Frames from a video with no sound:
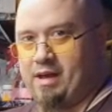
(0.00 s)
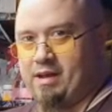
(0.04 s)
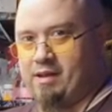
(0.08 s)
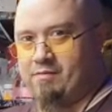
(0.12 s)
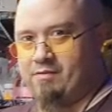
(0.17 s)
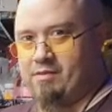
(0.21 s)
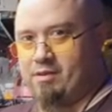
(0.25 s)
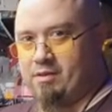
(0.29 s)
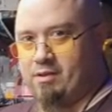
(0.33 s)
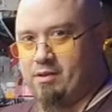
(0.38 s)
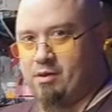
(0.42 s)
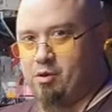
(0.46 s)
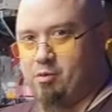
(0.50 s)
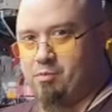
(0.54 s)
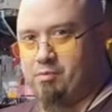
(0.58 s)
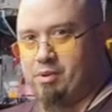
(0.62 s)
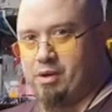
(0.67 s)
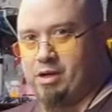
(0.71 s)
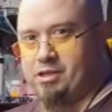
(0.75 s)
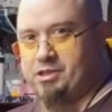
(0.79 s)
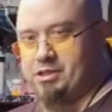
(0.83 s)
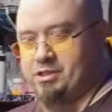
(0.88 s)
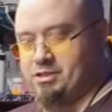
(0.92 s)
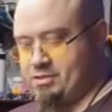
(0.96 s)
of the low
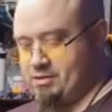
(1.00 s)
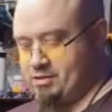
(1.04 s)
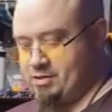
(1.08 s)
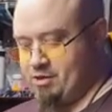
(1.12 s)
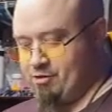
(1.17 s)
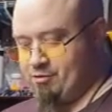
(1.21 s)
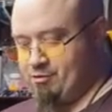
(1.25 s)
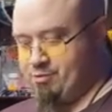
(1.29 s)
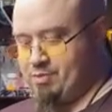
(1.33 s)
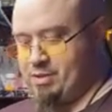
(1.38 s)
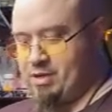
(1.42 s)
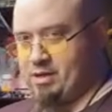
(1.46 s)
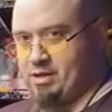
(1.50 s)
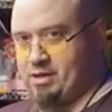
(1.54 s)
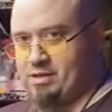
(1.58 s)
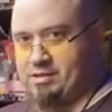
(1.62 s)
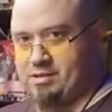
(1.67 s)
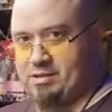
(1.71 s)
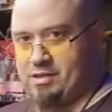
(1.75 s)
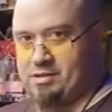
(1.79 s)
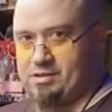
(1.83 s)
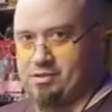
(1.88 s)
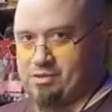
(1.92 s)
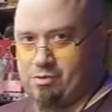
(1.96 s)
budget stuff because they
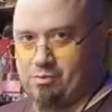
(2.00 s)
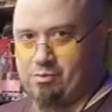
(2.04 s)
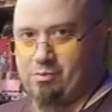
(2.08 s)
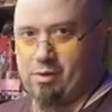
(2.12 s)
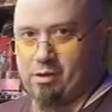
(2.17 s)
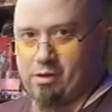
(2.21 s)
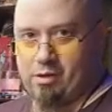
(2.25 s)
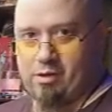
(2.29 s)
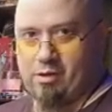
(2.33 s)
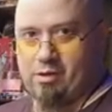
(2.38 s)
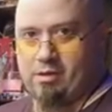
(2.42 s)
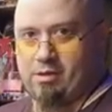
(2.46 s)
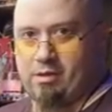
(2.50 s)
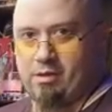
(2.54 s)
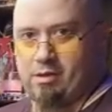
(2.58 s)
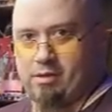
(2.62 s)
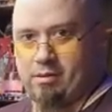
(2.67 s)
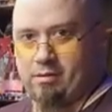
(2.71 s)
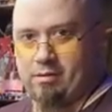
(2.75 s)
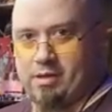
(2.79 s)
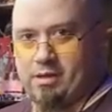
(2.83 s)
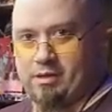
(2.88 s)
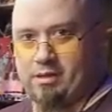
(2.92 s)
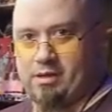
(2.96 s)
do work. You know,
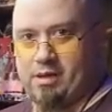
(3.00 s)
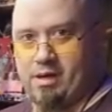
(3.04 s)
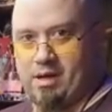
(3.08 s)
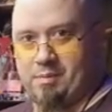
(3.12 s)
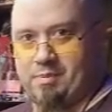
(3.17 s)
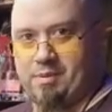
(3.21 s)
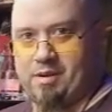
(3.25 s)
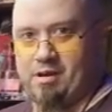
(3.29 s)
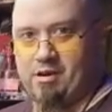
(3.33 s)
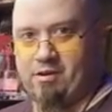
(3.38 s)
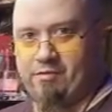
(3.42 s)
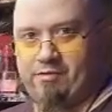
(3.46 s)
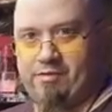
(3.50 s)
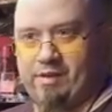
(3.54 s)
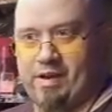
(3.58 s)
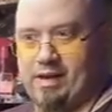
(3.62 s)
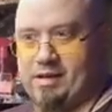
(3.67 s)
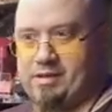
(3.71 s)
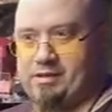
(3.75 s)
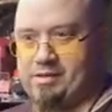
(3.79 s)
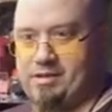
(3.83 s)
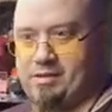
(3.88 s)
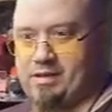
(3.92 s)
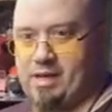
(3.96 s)
like the Up Here
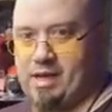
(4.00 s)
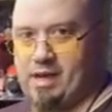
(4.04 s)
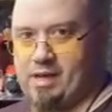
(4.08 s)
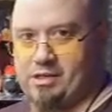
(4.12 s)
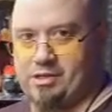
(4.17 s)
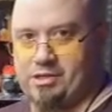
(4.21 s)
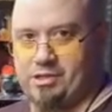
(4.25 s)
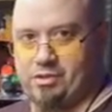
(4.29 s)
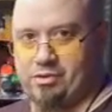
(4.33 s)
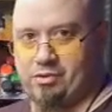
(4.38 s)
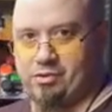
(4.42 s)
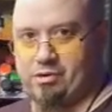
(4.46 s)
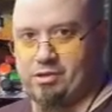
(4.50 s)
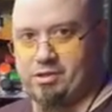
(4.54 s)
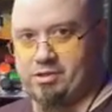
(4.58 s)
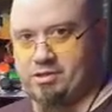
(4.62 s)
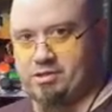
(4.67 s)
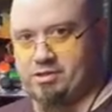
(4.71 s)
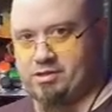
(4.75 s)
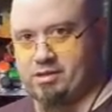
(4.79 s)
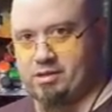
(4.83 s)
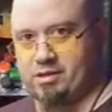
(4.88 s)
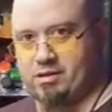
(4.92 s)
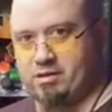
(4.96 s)
fans or the Asia horses
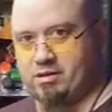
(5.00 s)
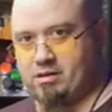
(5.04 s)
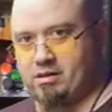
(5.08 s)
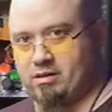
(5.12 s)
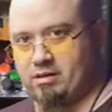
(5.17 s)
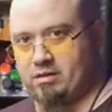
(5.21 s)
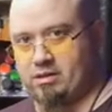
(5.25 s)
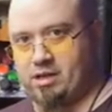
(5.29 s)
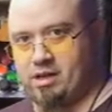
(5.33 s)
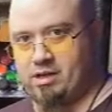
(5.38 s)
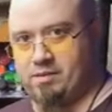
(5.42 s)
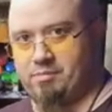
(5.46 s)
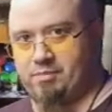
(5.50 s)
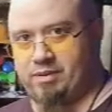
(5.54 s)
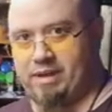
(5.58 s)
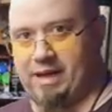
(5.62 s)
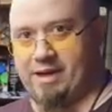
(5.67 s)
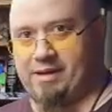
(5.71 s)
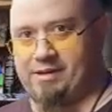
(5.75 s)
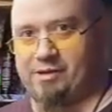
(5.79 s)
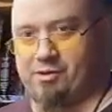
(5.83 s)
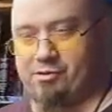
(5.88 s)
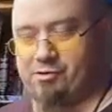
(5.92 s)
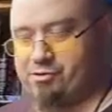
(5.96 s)
that are currently in
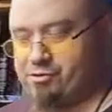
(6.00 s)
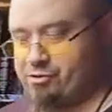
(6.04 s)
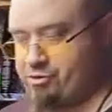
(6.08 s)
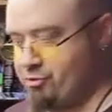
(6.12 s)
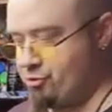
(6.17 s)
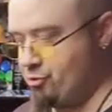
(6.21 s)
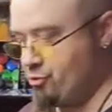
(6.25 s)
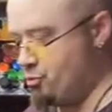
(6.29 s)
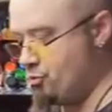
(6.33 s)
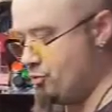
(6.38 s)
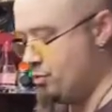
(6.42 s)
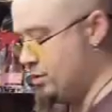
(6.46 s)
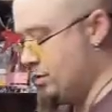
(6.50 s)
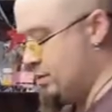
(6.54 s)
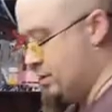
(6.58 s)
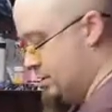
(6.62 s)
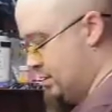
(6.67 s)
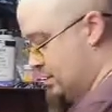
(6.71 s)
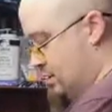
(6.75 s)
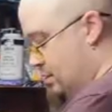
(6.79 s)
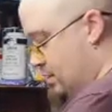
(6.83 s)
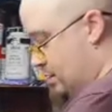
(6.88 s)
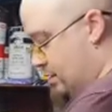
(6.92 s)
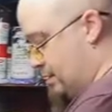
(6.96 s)
Blando 2,
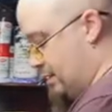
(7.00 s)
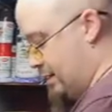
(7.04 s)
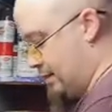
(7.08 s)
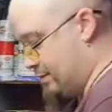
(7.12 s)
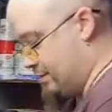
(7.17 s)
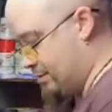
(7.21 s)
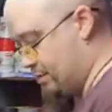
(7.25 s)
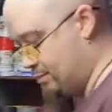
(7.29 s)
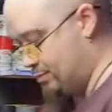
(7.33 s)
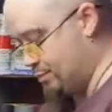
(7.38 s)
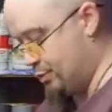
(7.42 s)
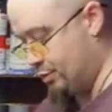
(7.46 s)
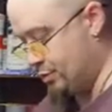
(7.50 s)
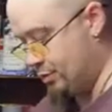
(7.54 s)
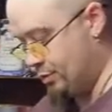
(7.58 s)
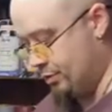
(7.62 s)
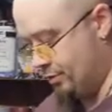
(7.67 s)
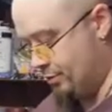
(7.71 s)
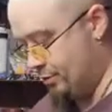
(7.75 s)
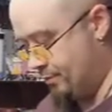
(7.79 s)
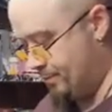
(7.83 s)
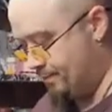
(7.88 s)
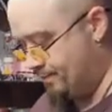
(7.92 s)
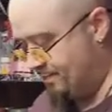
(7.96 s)
the Electric
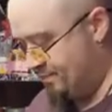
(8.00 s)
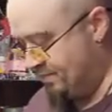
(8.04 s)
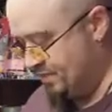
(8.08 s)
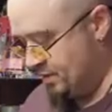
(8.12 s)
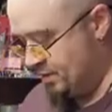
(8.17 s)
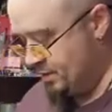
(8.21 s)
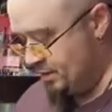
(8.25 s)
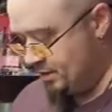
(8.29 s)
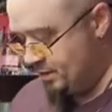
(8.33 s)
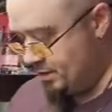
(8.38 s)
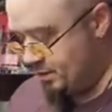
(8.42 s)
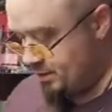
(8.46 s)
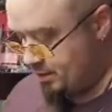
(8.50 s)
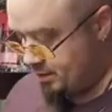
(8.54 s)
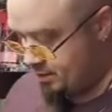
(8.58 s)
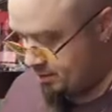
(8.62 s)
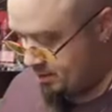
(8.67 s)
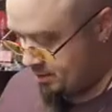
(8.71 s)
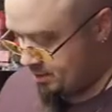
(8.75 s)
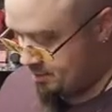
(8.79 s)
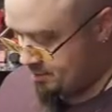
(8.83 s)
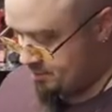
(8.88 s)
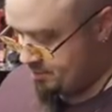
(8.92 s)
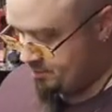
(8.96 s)
Boogaloo.
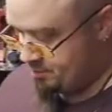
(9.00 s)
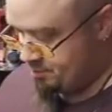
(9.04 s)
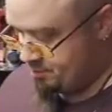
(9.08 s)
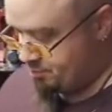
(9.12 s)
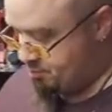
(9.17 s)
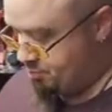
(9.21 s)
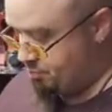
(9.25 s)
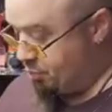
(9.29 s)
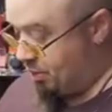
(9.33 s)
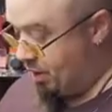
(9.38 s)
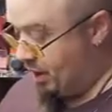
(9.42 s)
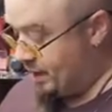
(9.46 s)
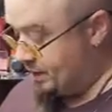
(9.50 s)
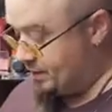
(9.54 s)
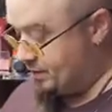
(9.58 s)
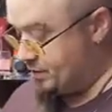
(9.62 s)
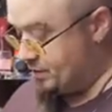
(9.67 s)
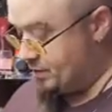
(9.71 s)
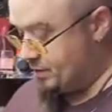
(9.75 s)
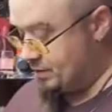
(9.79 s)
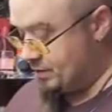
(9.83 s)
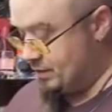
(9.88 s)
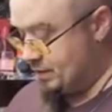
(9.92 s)
But